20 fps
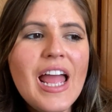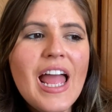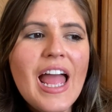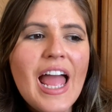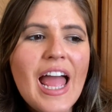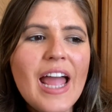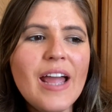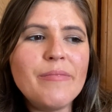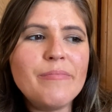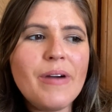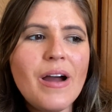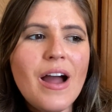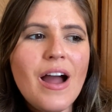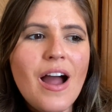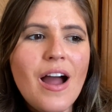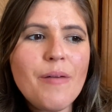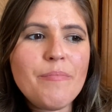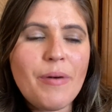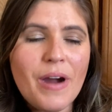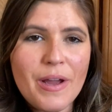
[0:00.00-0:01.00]
Um,
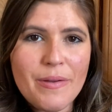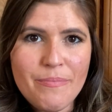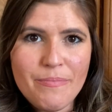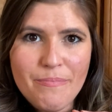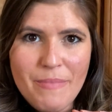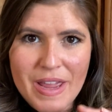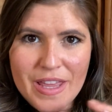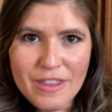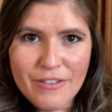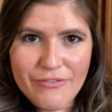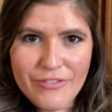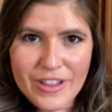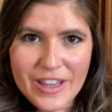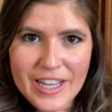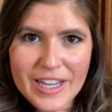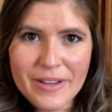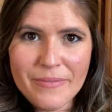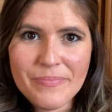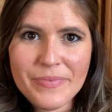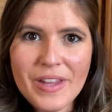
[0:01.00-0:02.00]
but I make the
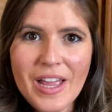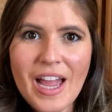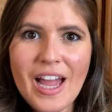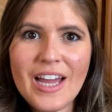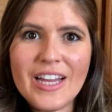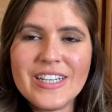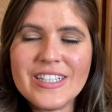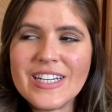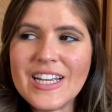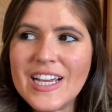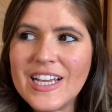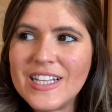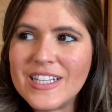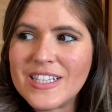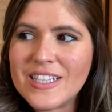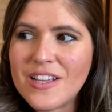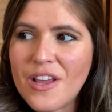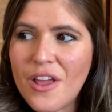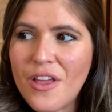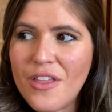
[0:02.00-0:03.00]
filling and
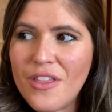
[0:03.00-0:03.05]
it's